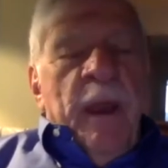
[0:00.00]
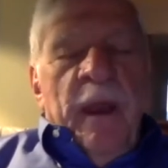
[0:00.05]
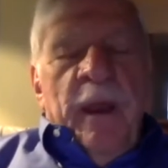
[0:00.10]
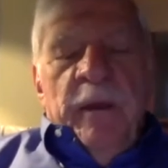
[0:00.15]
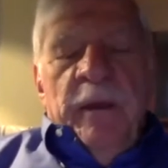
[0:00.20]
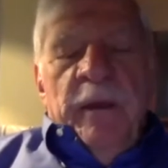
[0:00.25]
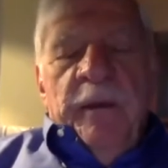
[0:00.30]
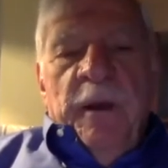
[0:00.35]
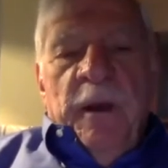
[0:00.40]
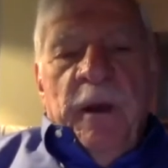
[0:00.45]

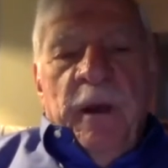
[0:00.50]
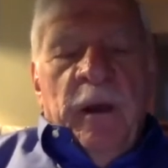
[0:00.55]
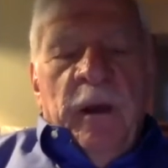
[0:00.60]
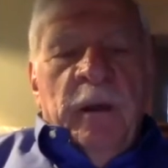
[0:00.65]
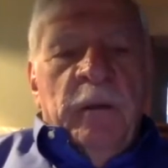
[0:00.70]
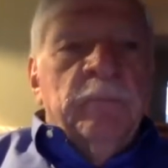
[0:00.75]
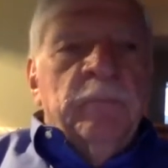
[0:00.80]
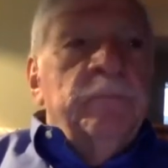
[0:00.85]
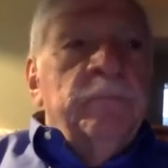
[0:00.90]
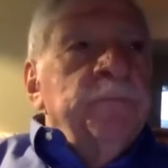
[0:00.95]
And
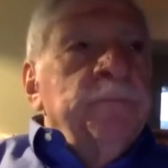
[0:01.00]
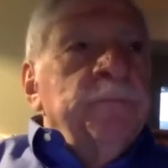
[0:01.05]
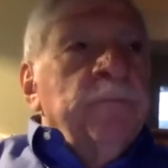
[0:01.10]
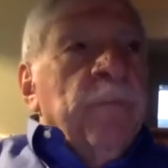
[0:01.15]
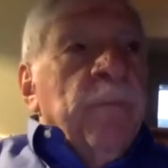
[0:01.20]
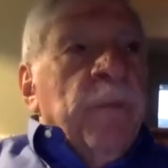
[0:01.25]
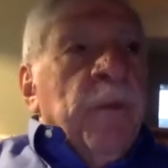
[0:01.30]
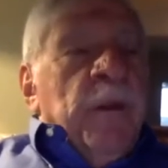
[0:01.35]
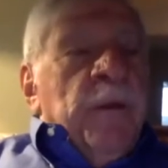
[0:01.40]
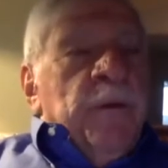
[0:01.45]
um,
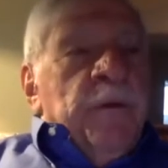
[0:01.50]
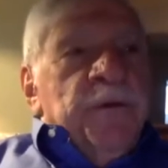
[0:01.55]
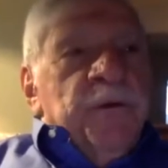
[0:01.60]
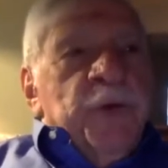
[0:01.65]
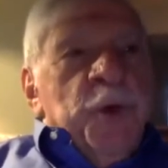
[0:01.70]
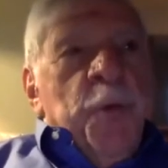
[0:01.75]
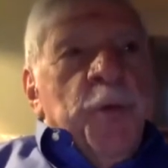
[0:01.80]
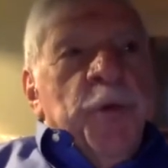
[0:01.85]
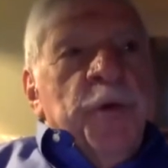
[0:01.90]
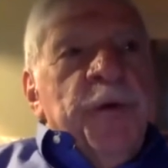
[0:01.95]
the
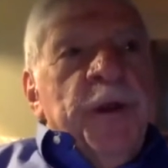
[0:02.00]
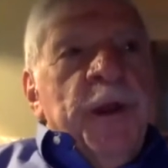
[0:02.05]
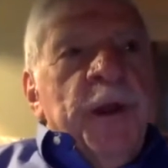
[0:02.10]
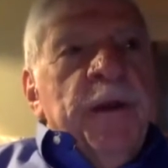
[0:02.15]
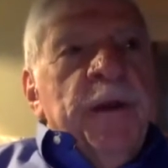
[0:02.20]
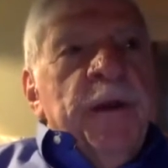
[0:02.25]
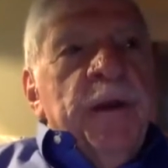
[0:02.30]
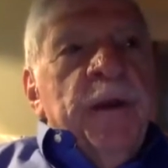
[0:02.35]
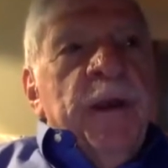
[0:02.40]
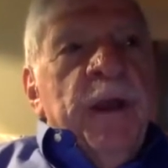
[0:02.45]

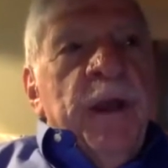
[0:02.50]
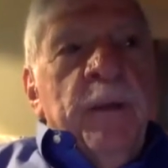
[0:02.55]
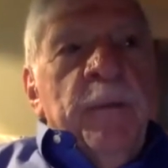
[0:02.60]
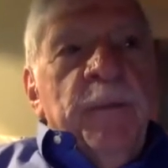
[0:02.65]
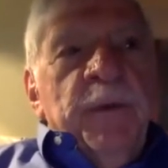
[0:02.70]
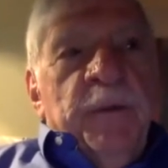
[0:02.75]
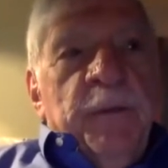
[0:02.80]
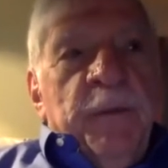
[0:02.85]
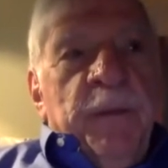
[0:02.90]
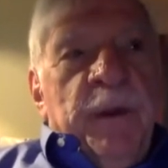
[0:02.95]
superintendent
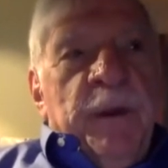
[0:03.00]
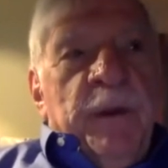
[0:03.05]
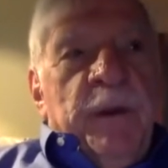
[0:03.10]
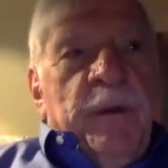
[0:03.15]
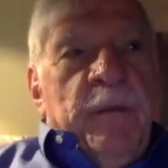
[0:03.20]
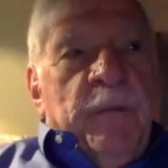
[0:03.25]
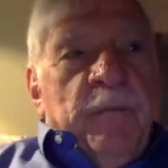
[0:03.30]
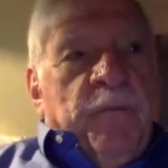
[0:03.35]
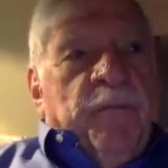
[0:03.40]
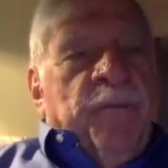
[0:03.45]
came to
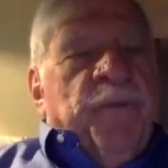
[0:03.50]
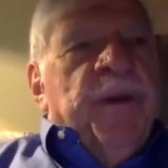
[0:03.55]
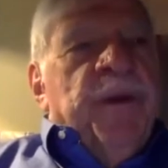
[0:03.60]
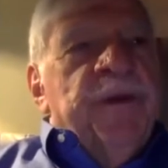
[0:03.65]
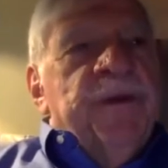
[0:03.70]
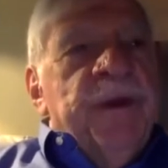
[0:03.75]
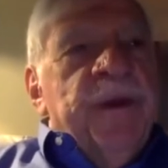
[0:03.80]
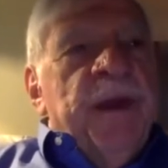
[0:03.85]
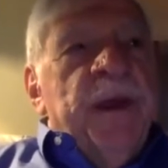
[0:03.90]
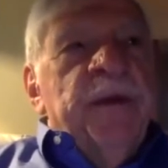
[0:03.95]
me
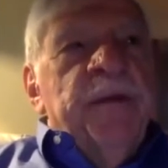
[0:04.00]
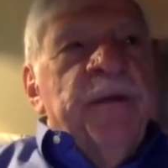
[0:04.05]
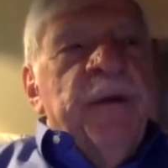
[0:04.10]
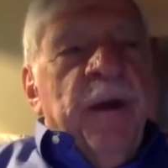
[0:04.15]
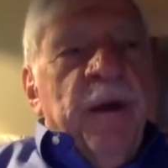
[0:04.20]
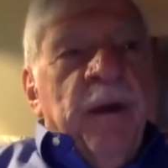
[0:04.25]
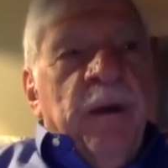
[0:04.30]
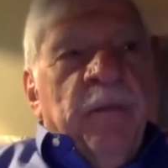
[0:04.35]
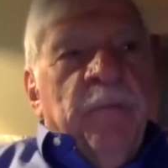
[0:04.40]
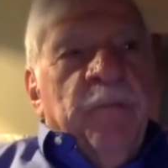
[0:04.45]
and said,
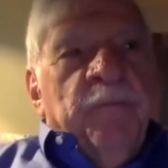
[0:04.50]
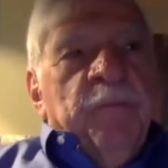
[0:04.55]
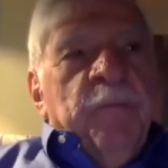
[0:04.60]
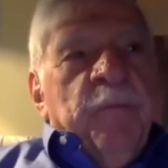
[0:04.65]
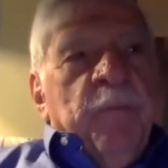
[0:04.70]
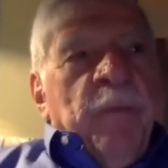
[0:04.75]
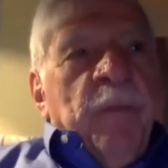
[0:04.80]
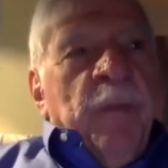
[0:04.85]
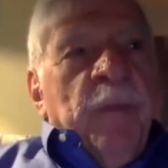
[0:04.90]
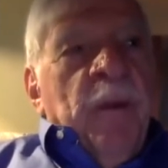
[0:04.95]
uh,
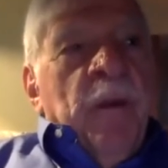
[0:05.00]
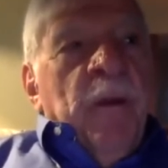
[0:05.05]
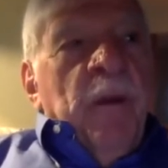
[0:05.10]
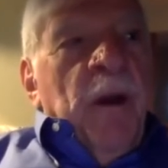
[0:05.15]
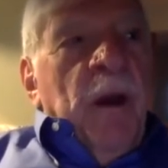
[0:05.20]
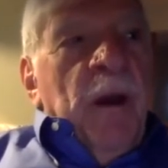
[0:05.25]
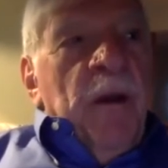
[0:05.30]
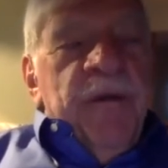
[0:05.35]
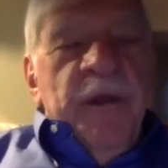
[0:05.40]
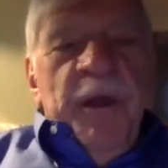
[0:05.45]

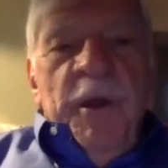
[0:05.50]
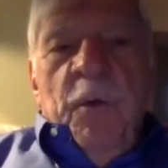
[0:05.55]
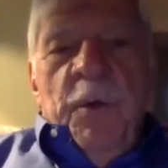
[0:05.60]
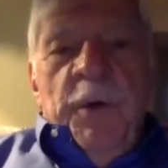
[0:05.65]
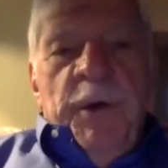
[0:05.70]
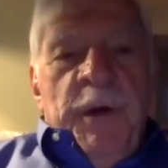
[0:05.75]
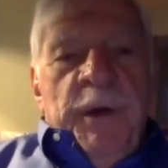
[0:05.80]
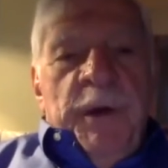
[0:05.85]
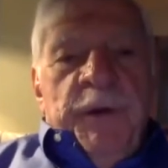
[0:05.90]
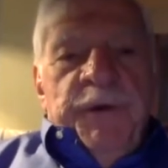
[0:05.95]
I think
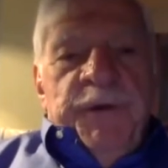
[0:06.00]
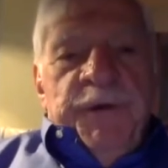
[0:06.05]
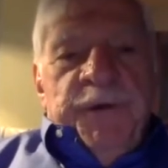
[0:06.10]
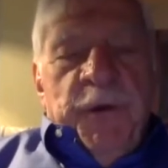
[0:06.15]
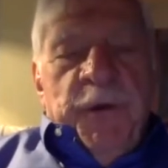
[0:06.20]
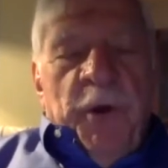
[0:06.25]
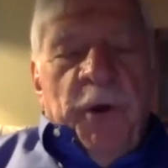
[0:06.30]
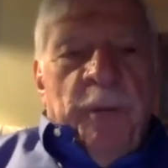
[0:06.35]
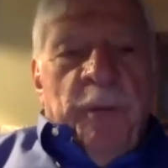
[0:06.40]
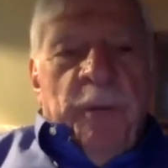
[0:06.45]
we need to
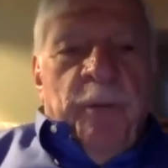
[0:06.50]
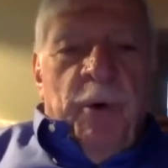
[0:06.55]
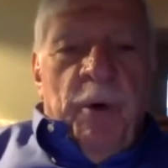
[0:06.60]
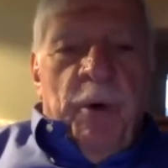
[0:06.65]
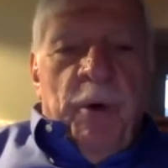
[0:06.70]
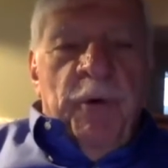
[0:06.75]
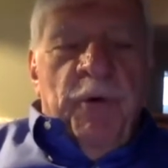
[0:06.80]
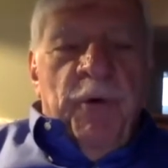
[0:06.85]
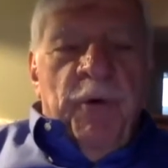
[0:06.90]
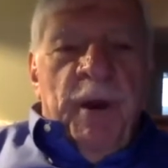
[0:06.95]
start a
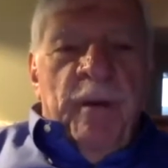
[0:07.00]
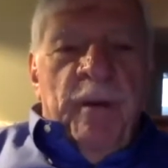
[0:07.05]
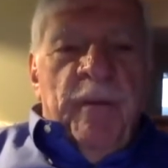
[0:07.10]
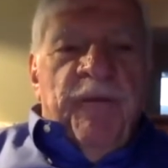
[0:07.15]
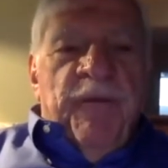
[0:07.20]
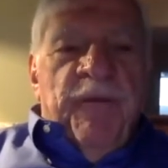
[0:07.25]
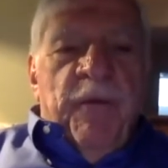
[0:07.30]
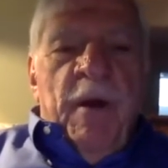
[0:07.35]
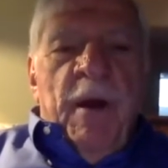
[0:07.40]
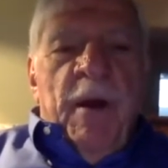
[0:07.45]
program
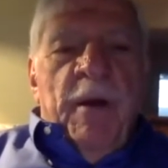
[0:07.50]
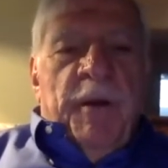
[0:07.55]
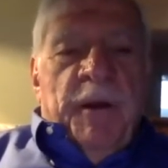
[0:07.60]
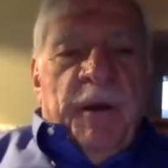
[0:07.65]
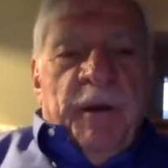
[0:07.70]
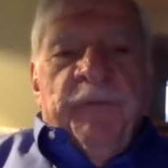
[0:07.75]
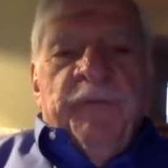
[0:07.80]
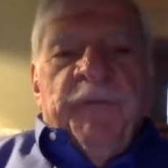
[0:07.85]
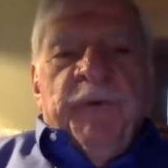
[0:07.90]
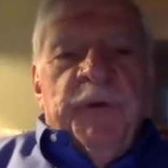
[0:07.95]
for our
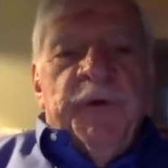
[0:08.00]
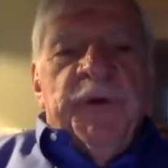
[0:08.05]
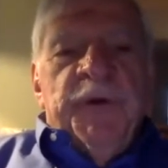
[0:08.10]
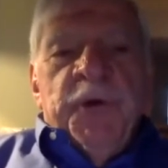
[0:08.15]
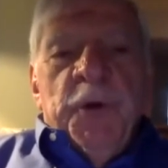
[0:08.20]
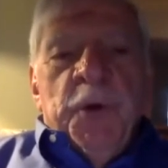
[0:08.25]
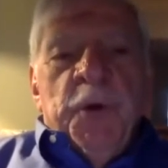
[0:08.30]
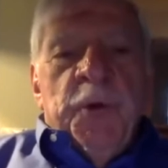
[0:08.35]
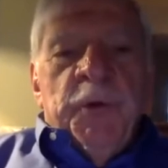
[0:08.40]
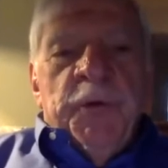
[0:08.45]
gifted
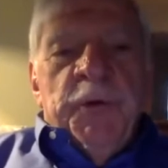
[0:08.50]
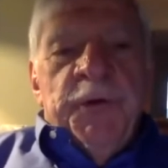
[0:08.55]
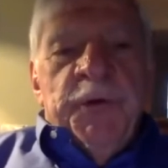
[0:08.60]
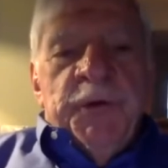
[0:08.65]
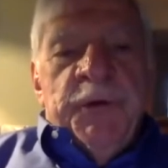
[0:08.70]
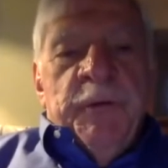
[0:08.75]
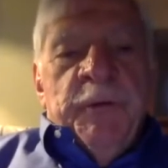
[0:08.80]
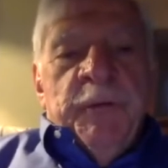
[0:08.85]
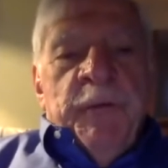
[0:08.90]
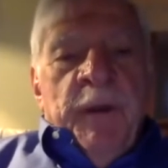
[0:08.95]
students.
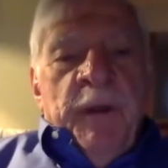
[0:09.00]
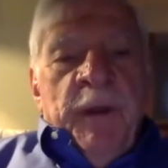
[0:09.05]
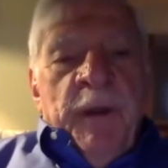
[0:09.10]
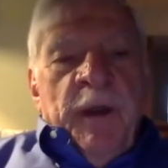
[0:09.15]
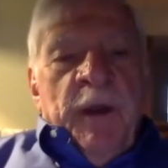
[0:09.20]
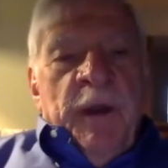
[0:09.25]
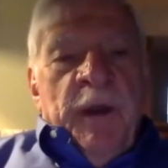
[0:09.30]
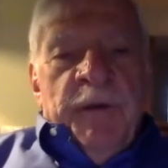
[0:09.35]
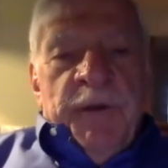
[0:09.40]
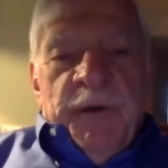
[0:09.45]

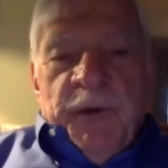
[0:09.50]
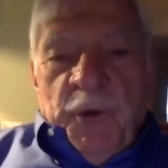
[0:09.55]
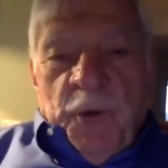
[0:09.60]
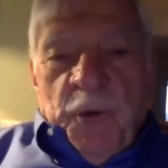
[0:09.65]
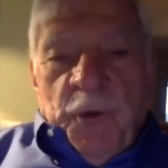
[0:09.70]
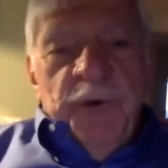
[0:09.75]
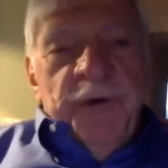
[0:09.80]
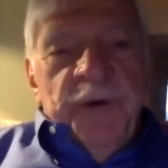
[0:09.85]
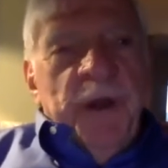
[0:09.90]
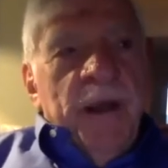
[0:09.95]
And the
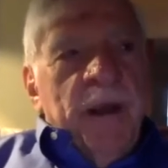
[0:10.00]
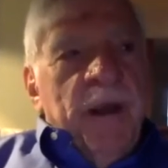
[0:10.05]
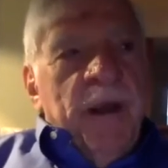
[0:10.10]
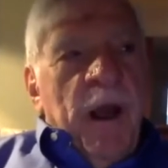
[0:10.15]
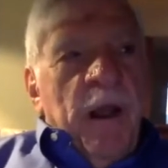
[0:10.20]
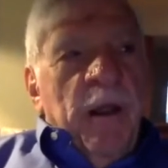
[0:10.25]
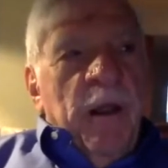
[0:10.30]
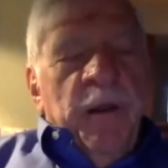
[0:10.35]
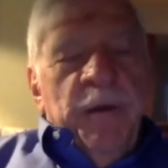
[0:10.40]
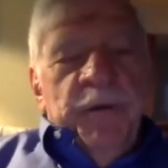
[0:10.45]
school
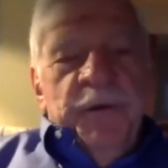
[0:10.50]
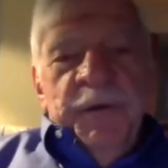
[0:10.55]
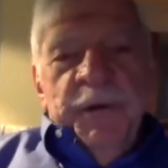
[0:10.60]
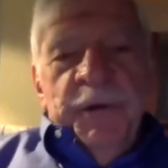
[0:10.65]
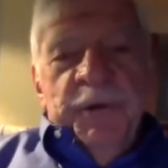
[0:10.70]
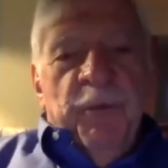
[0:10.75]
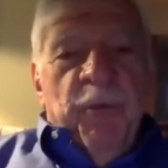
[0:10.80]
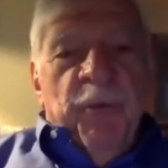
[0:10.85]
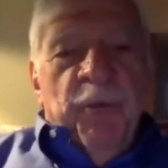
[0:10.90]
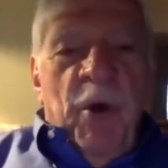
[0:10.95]
psychologist
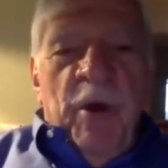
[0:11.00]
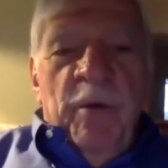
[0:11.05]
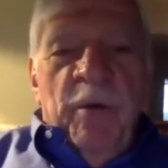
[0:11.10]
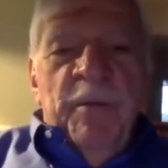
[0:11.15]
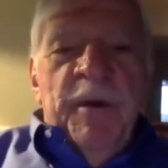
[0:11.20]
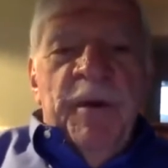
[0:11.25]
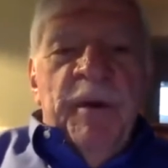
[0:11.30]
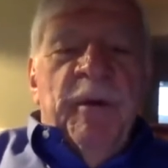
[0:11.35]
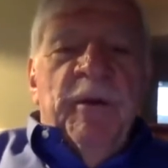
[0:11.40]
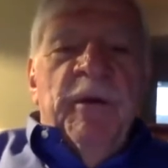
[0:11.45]
brought me
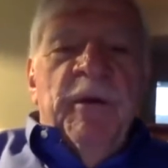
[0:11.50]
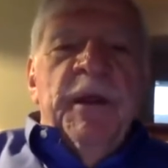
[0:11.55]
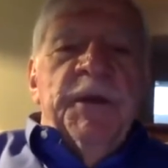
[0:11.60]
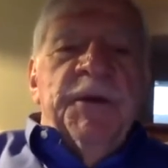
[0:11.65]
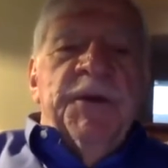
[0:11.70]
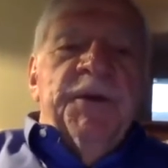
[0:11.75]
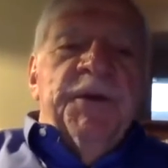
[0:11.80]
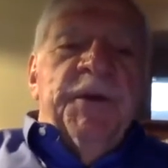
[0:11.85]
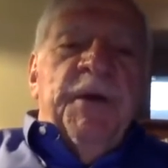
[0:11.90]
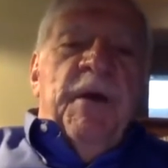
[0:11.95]
a
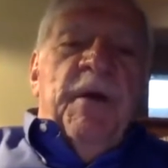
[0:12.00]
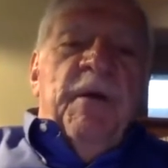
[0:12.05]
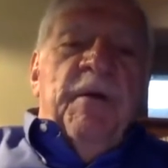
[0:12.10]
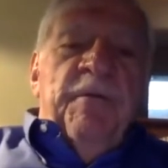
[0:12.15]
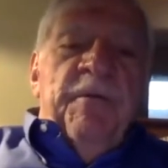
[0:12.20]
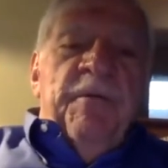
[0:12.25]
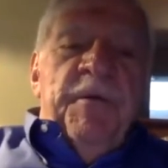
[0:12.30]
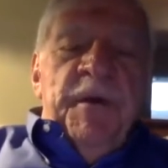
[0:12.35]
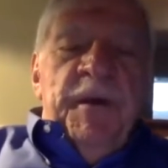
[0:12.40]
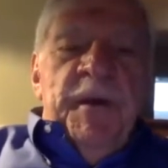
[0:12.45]
list of
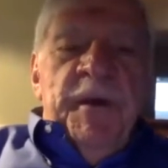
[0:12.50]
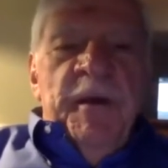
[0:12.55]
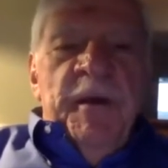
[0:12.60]
the